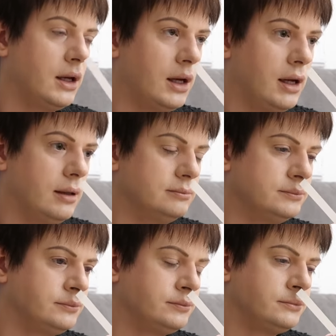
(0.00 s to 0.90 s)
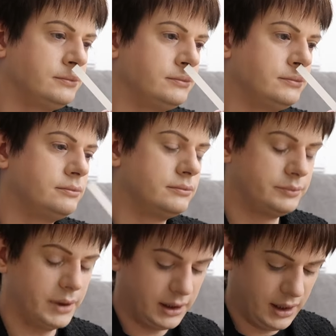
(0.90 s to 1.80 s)

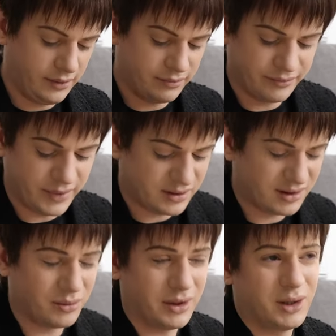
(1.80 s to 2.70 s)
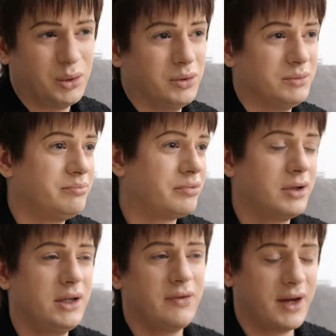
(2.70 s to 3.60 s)
But yeah, I don't know what they're called,
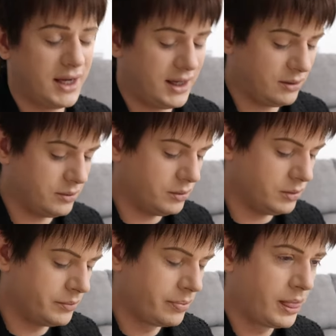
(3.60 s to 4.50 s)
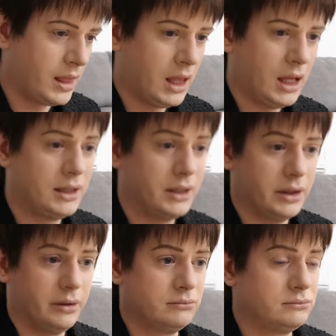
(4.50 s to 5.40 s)
Privé or, I don't
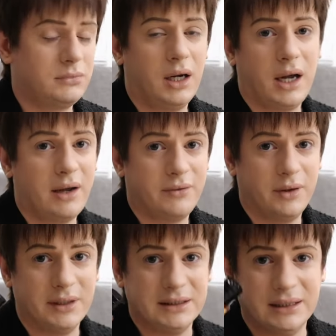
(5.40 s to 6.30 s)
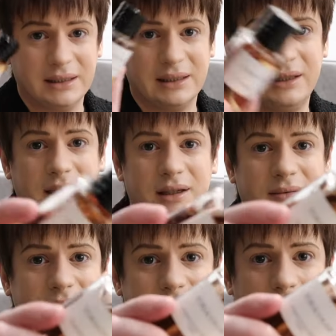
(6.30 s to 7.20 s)
know. I have no idea
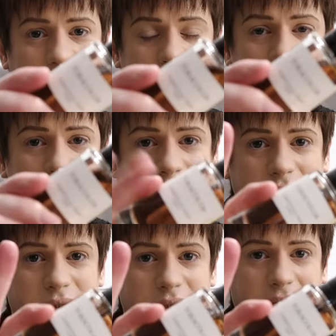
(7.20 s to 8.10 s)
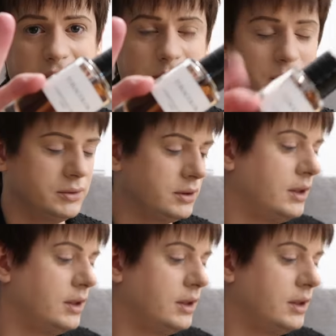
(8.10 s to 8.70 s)
what they're called anymore